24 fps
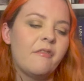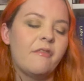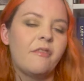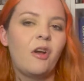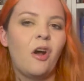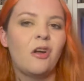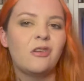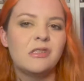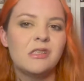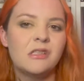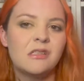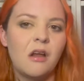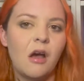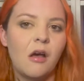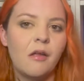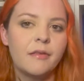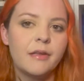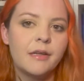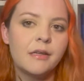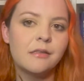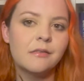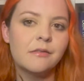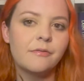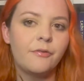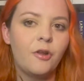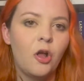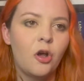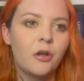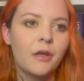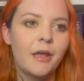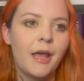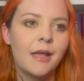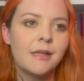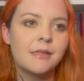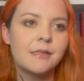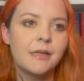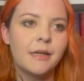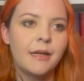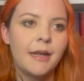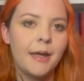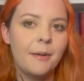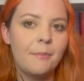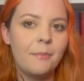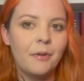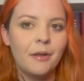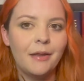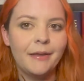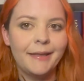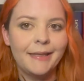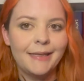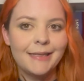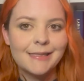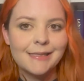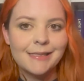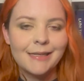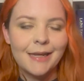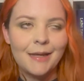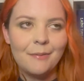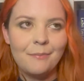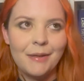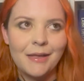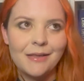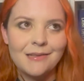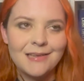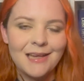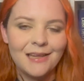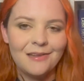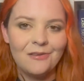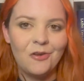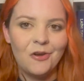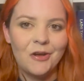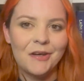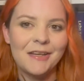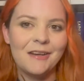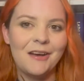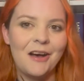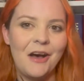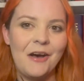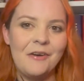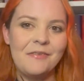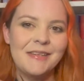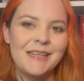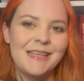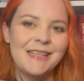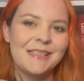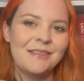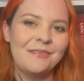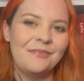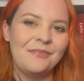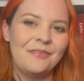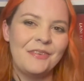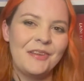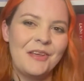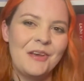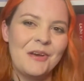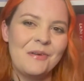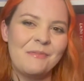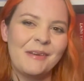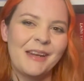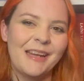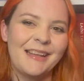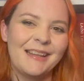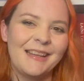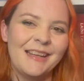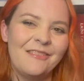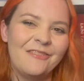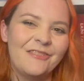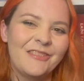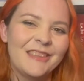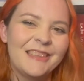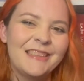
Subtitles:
Forgot to start this vlog yesterday, but at least it means I look half decent for the opening clip.